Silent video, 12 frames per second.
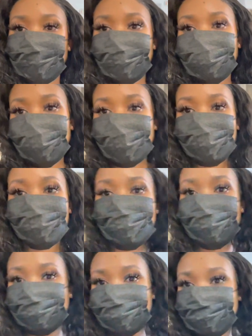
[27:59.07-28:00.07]
Hi
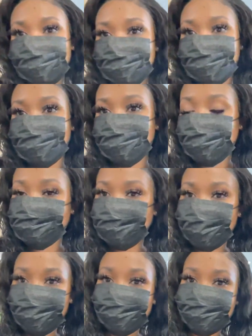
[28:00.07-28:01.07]
guys, so I'm
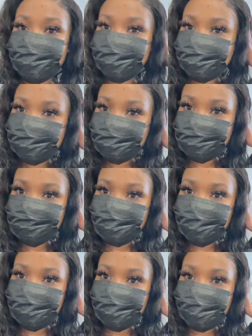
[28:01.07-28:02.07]
in such a good mood right